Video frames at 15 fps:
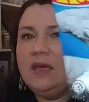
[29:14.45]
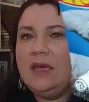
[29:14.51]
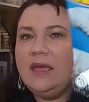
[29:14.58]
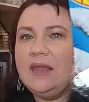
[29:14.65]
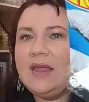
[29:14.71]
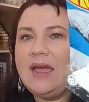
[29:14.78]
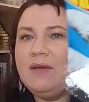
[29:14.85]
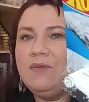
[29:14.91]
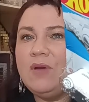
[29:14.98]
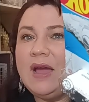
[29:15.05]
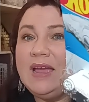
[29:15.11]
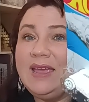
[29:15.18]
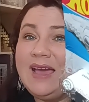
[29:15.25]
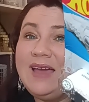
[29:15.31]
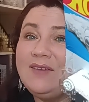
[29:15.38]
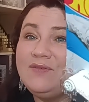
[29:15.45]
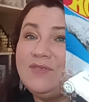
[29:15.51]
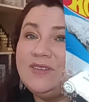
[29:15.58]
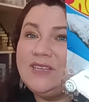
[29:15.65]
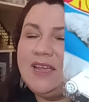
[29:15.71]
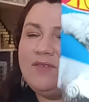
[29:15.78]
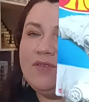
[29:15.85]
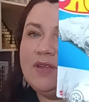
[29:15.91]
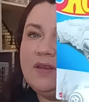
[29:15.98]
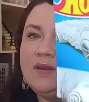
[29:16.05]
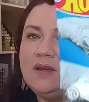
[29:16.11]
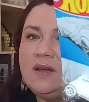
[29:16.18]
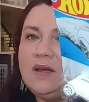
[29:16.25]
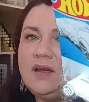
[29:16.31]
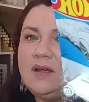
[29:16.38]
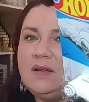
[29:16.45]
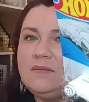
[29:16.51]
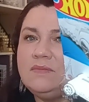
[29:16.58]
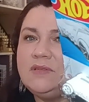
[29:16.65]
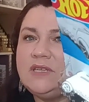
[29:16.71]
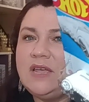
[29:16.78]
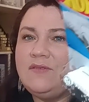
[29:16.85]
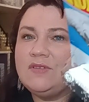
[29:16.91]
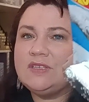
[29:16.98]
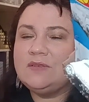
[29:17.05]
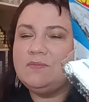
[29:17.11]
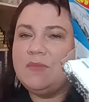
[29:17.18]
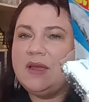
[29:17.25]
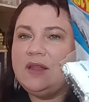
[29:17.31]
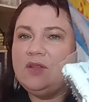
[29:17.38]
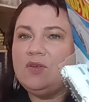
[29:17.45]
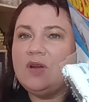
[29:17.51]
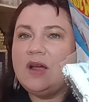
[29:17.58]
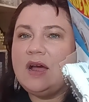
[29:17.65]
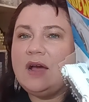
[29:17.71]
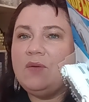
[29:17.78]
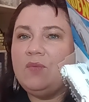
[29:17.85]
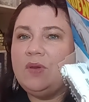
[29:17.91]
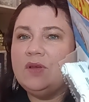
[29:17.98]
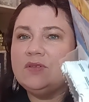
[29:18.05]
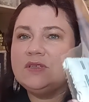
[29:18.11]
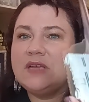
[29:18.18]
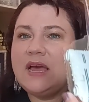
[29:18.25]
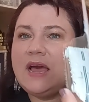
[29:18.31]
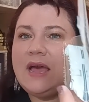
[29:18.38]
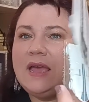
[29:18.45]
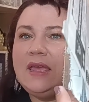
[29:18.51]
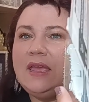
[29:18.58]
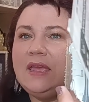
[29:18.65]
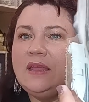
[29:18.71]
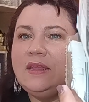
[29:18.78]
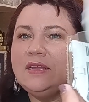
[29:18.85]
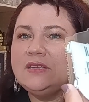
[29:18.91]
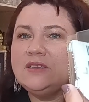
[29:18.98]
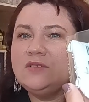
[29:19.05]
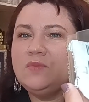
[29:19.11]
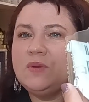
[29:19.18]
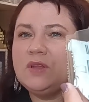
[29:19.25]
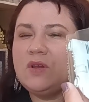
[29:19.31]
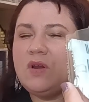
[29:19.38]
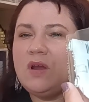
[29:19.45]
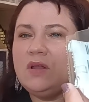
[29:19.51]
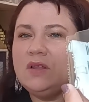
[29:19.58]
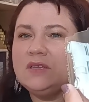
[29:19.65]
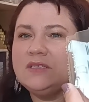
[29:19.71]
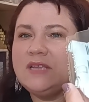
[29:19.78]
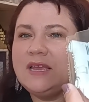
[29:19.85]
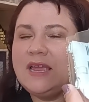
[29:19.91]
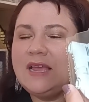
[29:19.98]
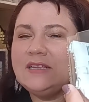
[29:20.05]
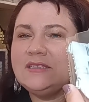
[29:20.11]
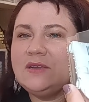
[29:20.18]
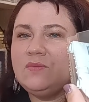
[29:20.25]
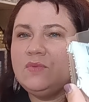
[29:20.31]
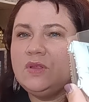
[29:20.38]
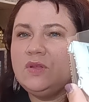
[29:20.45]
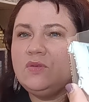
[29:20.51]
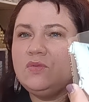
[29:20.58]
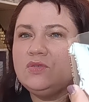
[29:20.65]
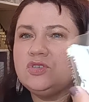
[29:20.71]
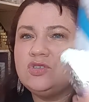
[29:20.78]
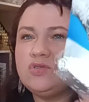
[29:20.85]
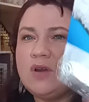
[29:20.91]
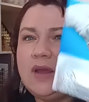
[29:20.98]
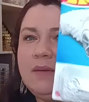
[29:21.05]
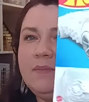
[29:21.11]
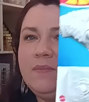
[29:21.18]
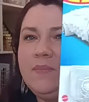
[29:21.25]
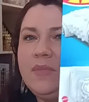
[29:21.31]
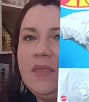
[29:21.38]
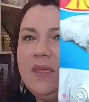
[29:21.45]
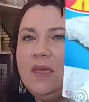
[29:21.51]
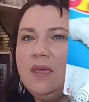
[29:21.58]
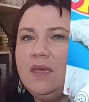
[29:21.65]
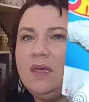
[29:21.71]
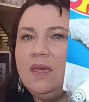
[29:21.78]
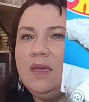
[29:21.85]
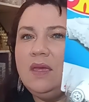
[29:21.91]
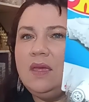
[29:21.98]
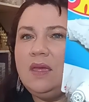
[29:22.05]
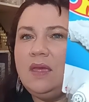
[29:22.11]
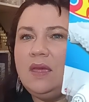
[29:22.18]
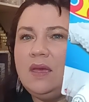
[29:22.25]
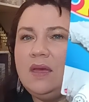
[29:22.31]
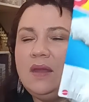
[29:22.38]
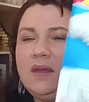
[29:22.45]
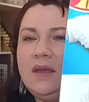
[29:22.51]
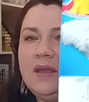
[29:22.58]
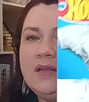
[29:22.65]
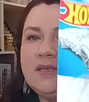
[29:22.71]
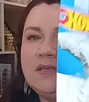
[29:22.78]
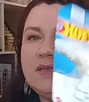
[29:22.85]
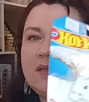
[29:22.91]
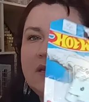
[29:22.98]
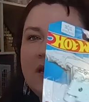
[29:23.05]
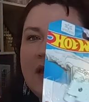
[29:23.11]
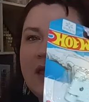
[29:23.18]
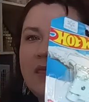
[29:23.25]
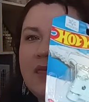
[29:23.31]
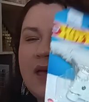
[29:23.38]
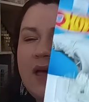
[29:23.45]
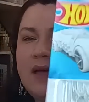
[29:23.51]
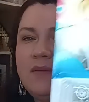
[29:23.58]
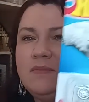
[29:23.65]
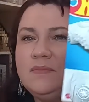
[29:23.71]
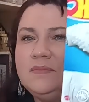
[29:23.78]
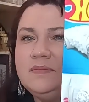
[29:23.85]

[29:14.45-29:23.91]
And I, I got it for David. Um, David's my little Hot Wheels guy. And this is what the car looks like. It has that really cool stripe. And it's like that.